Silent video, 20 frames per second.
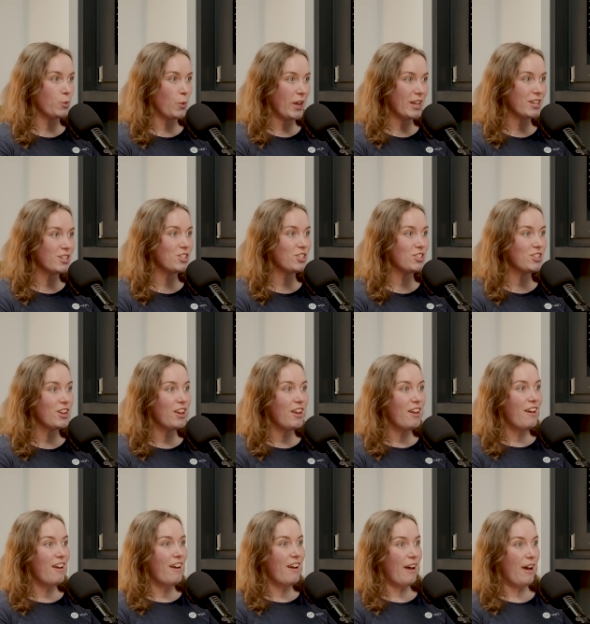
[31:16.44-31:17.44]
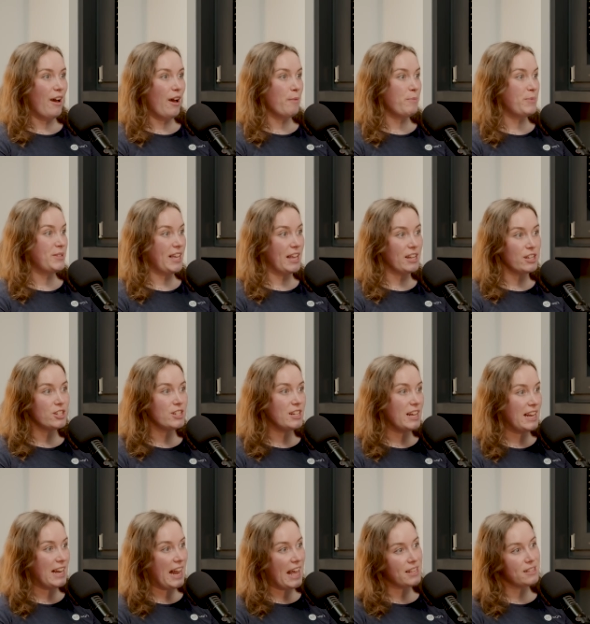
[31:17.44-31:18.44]
which
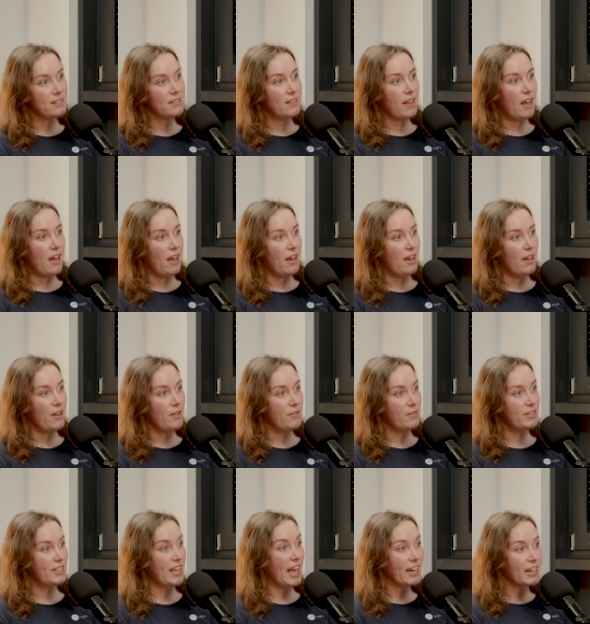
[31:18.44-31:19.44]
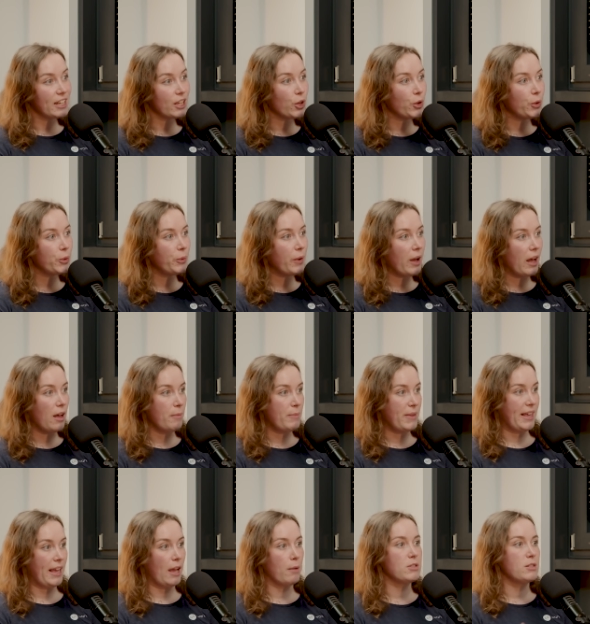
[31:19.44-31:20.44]
potentially less technical,
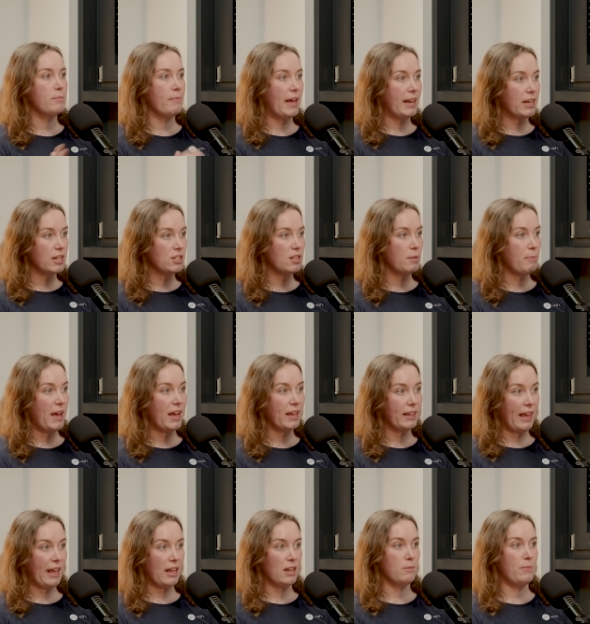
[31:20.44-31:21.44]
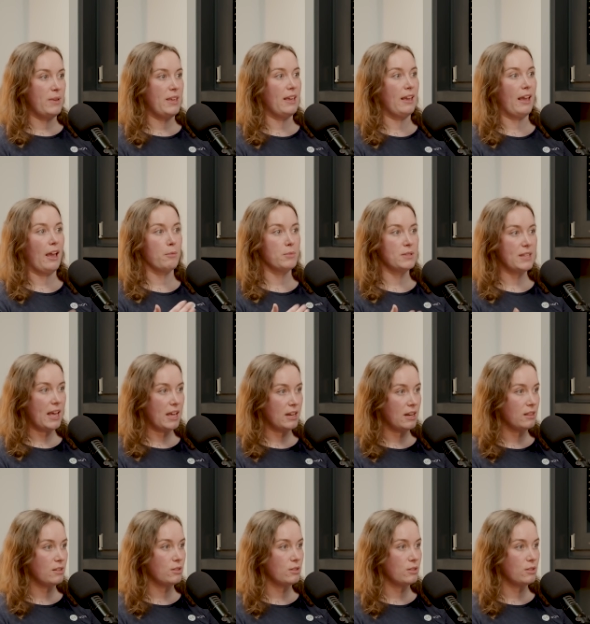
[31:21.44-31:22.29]
being able to manage the back end, being able to edit the